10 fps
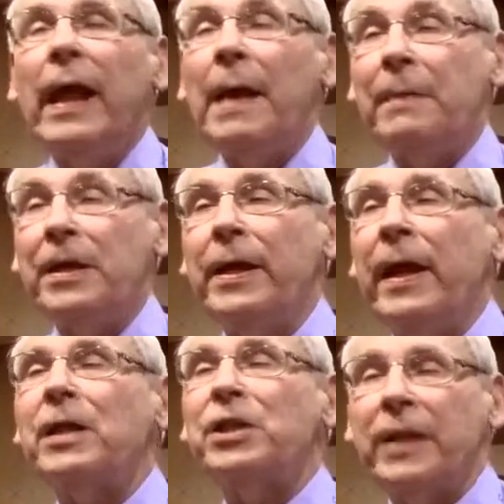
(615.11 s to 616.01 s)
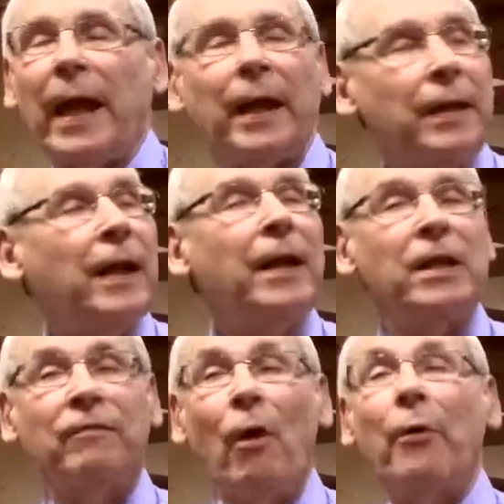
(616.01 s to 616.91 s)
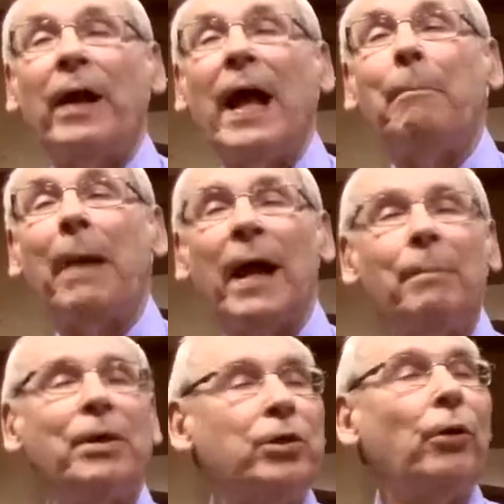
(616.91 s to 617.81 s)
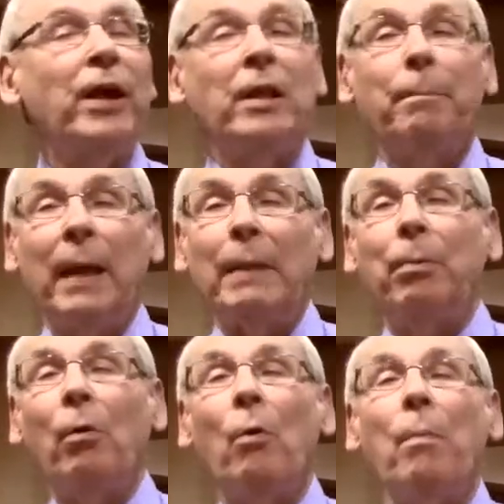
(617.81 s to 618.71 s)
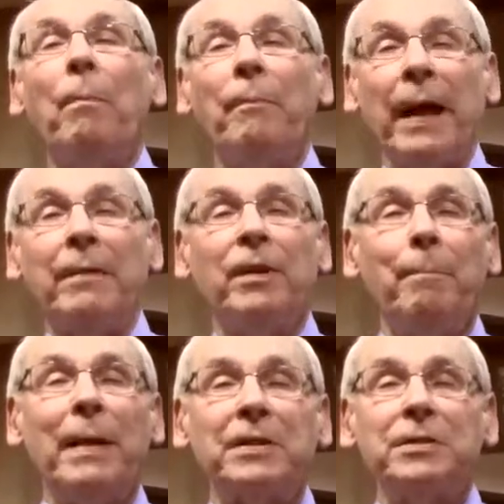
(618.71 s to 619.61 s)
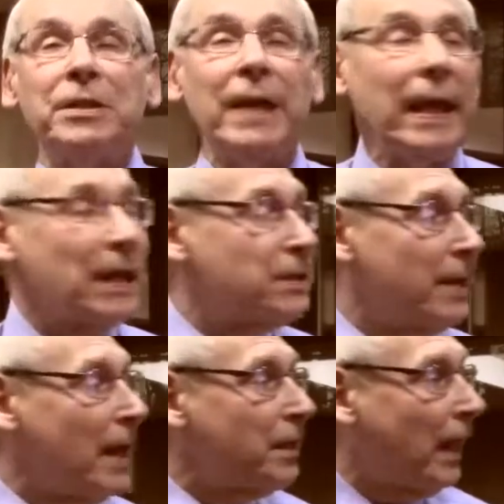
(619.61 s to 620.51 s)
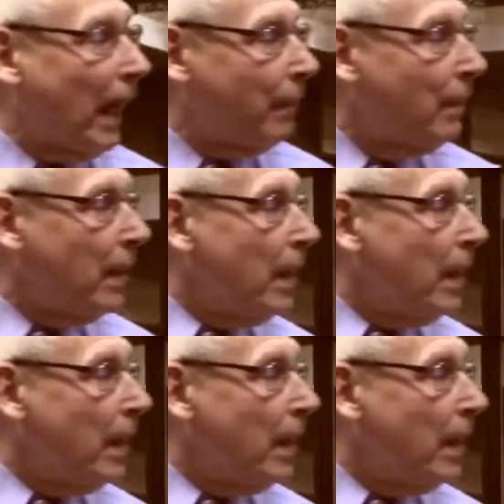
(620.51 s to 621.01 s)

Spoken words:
and then you get a second, and that's voted on by a majority of the people, then the business ends that time.